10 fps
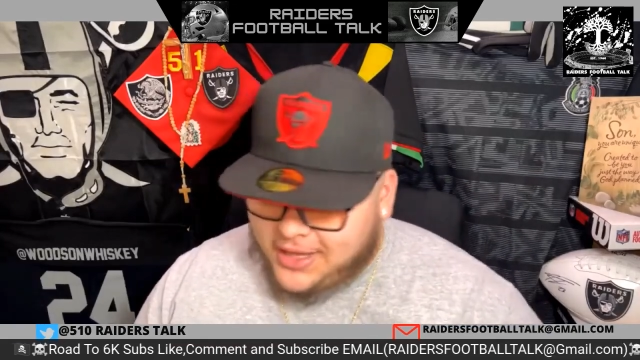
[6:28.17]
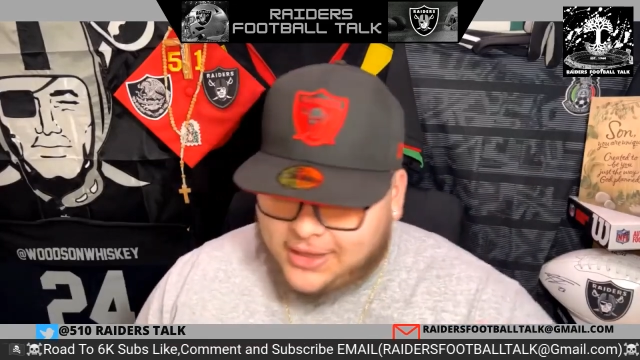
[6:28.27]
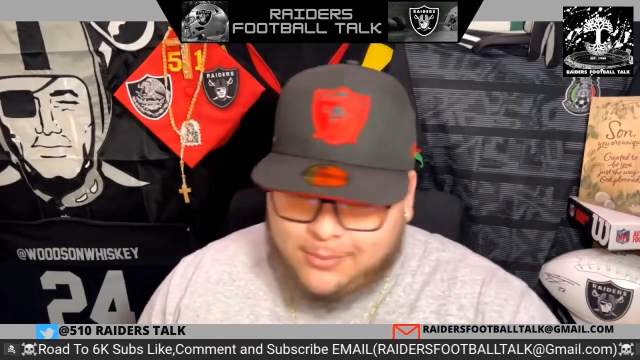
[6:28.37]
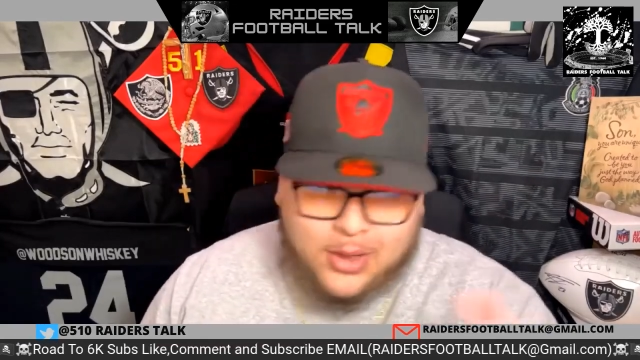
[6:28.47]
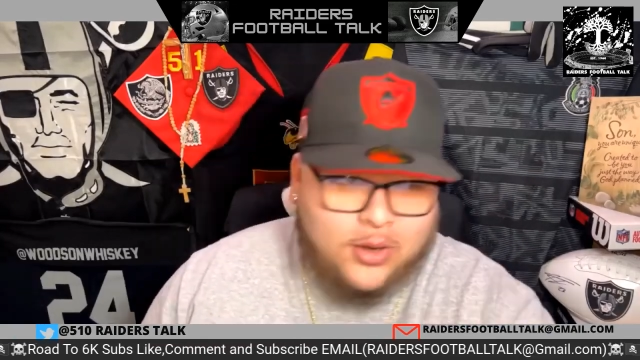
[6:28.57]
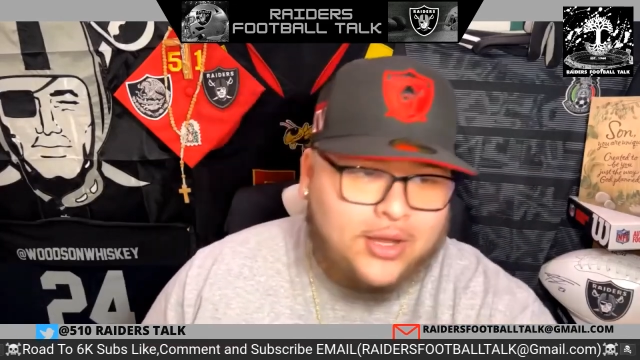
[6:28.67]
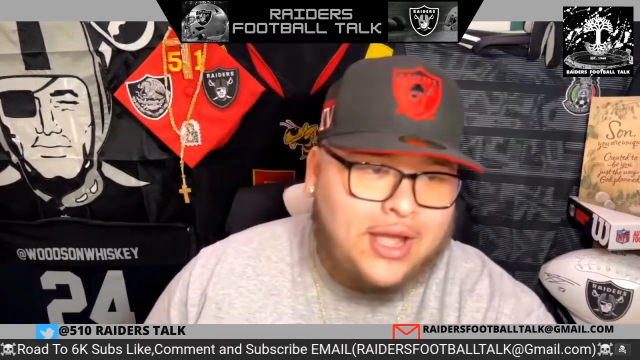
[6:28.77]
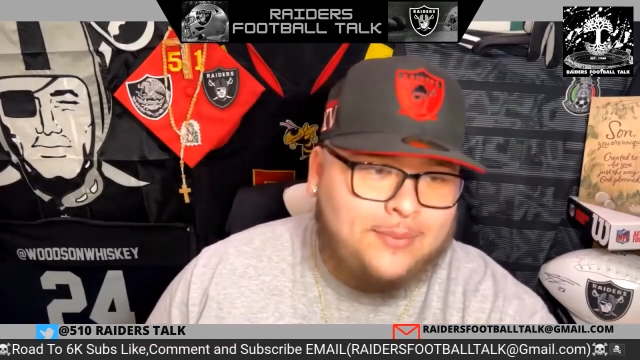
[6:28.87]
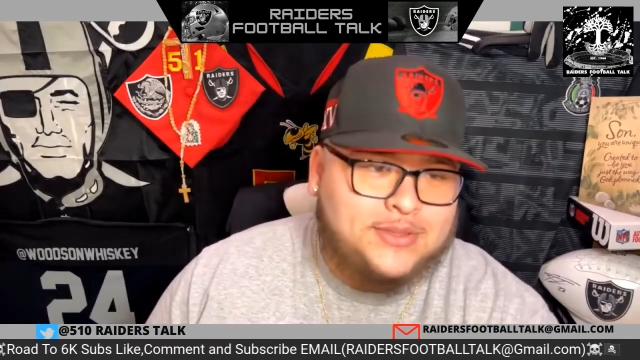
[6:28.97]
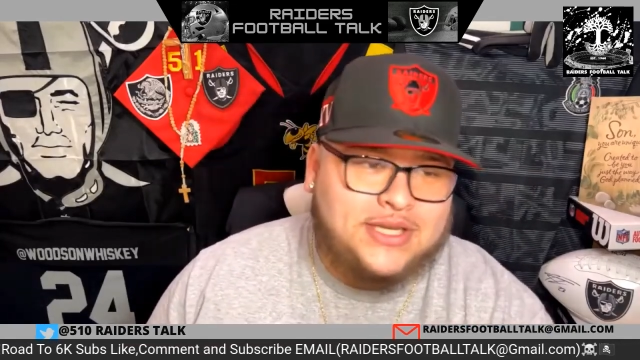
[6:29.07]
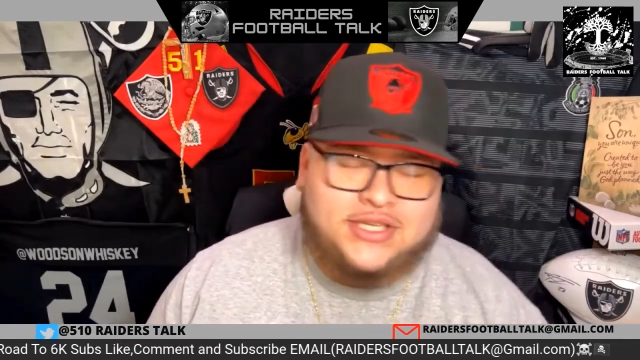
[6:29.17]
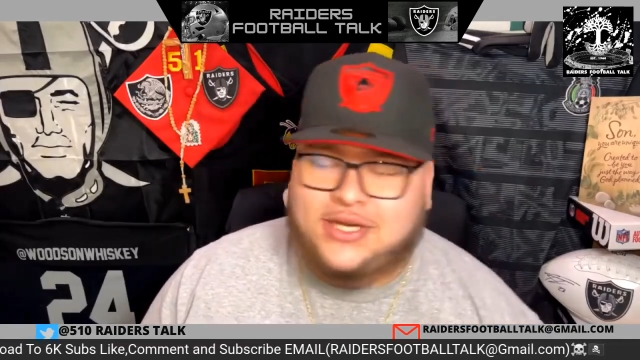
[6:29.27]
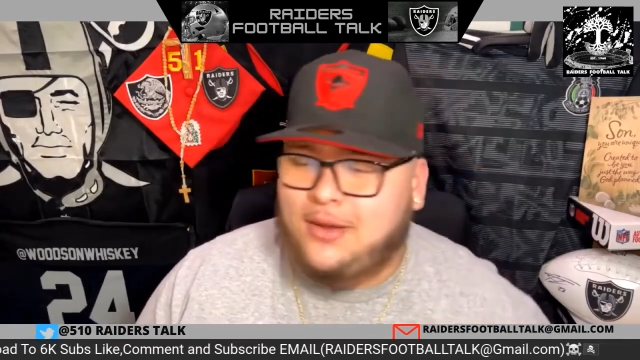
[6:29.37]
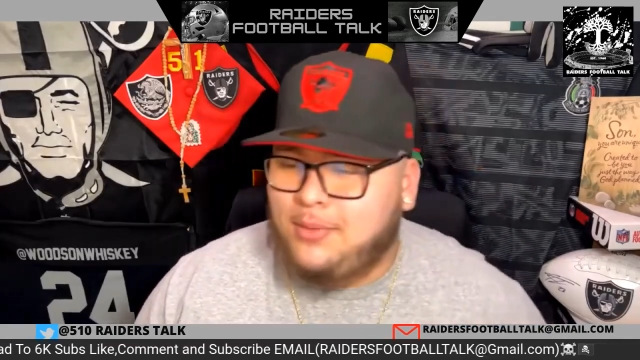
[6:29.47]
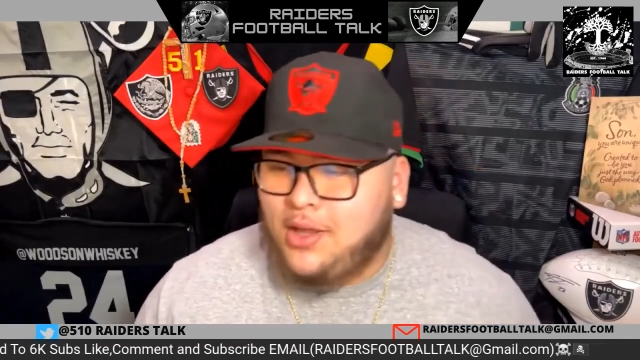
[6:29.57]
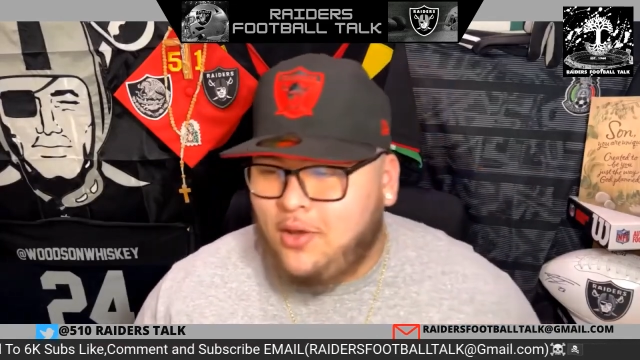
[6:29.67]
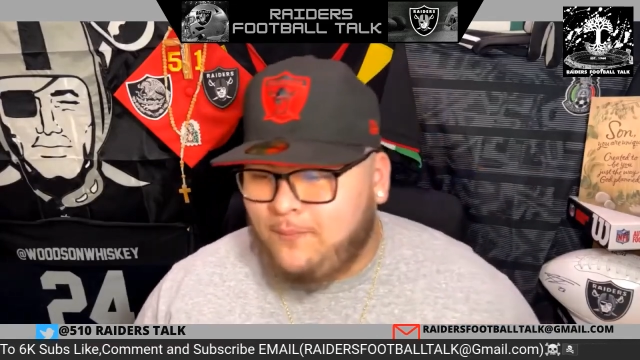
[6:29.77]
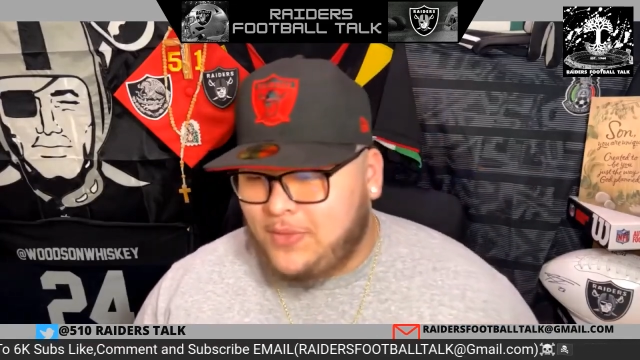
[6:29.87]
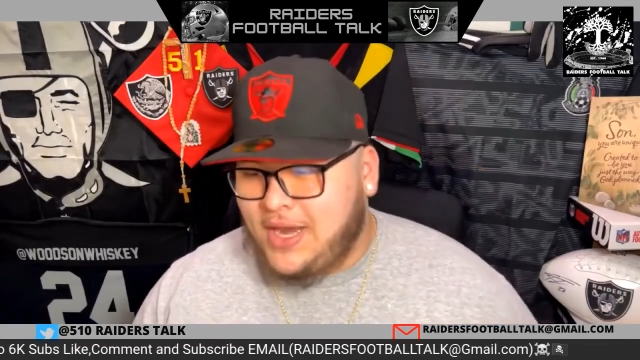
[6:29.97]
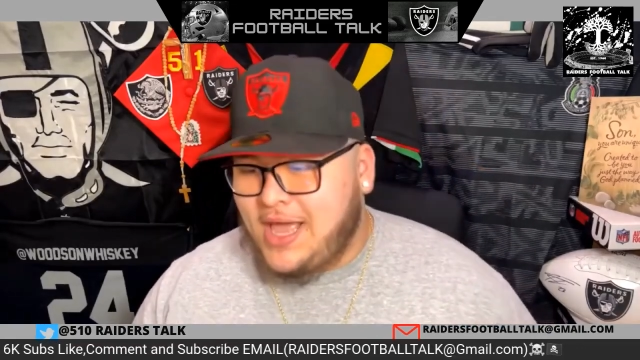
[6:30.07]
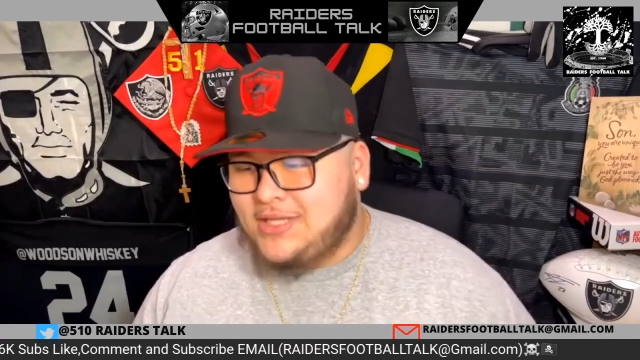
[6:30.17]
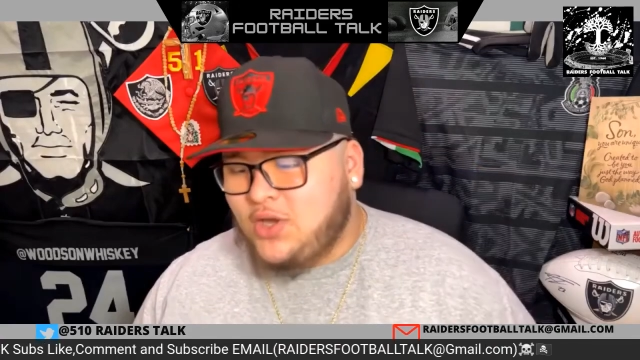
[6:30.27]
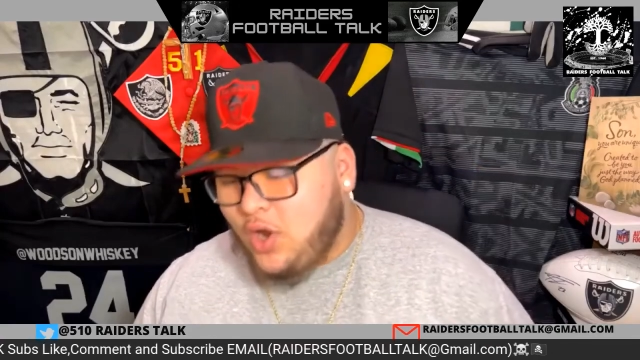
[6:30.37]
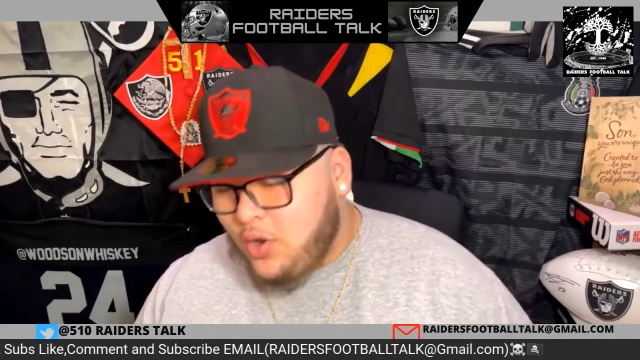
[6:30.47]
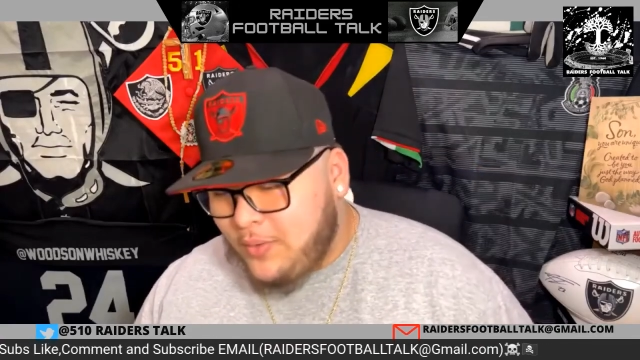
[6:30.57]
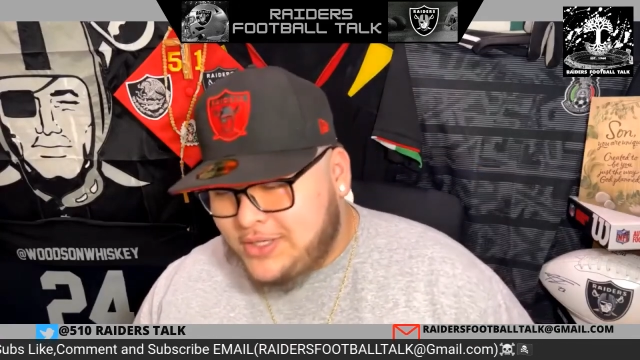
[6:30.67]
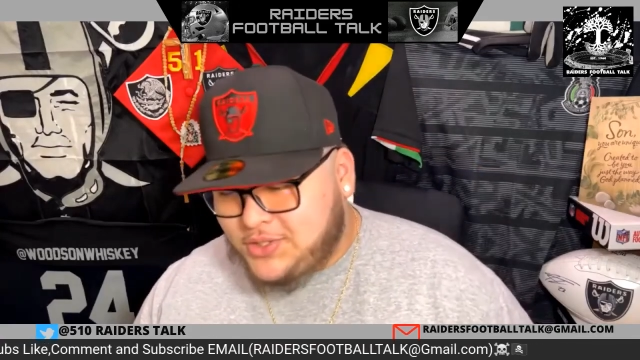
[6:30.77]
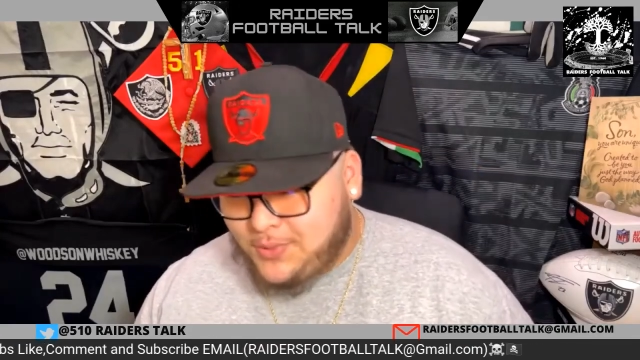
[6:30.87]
Let me know in the comment section down below. And as always,